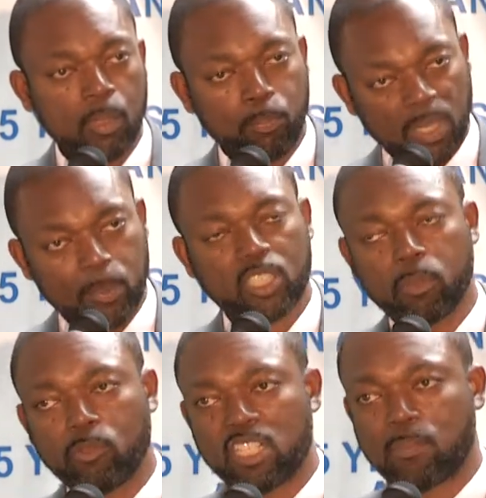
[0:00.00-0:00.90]
People to
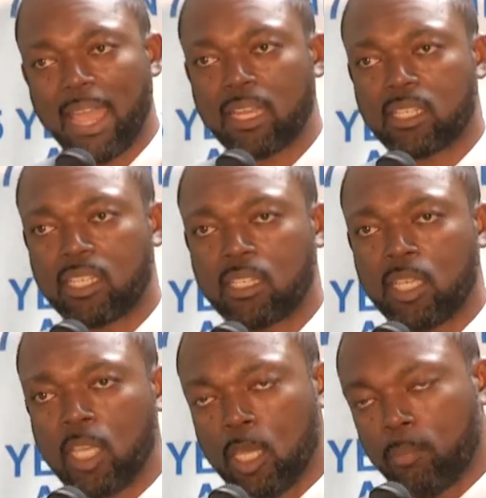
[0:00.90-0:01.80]
be respected,
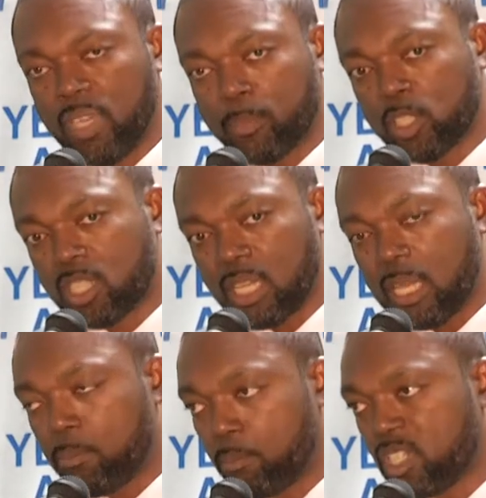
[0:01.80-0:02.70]
people to
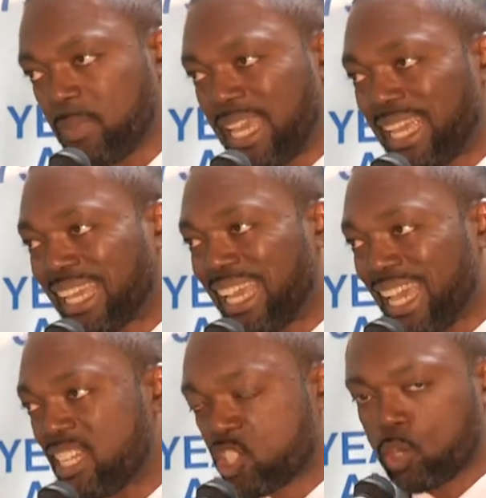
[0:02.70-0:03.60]
be
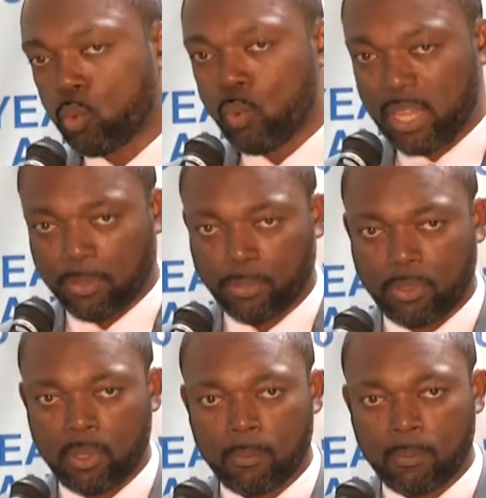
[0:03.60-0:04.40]
engaged with,